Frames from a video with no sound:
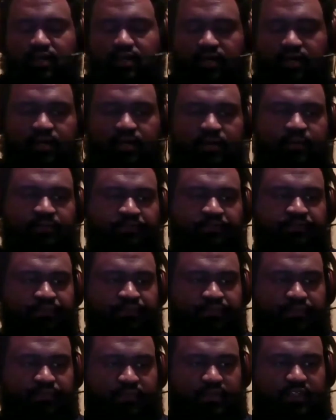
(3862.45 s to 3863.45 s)

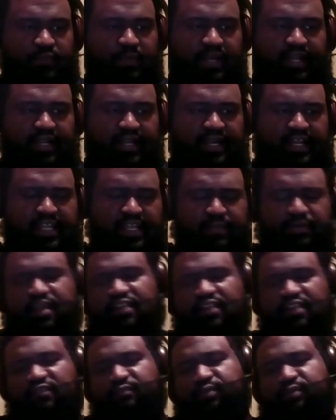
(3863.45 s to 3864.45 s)
It's by a guy named
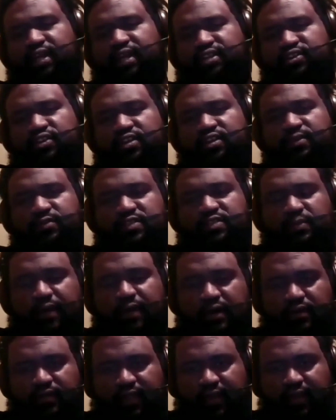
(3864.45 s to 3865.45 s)
Kenneth Blanchard. It was
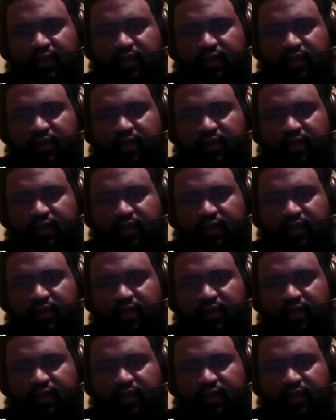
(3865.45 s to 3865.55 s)
about